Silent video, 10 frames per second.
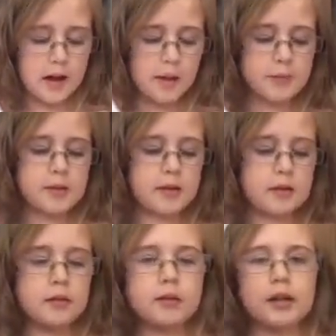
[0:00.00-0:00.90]

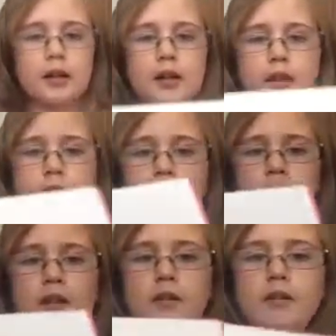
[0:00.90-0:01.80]
absolutely, and then
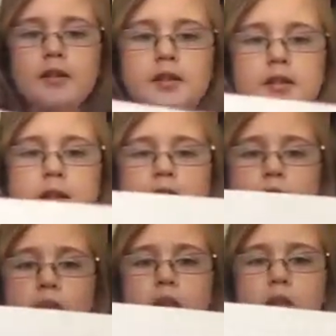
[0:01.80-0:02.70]
a little
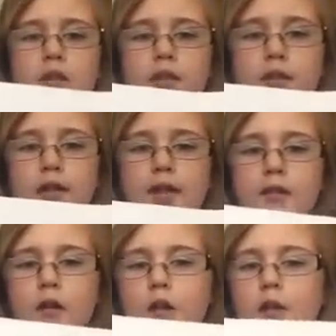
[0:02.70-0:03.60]
sticker with a
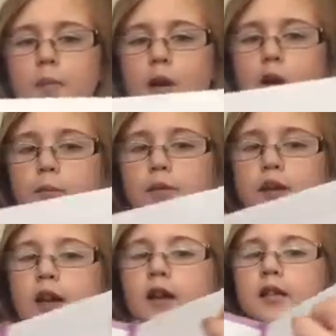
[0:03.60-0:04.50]
3D lollipop
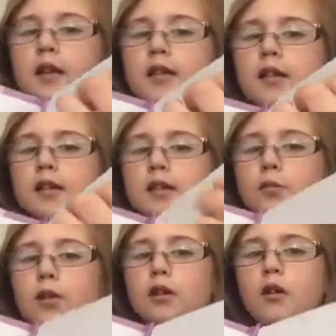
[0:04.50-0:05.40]
sign that says
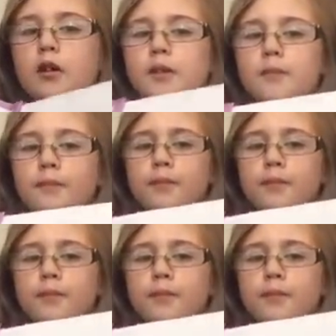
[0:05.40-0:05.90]
sweet on it.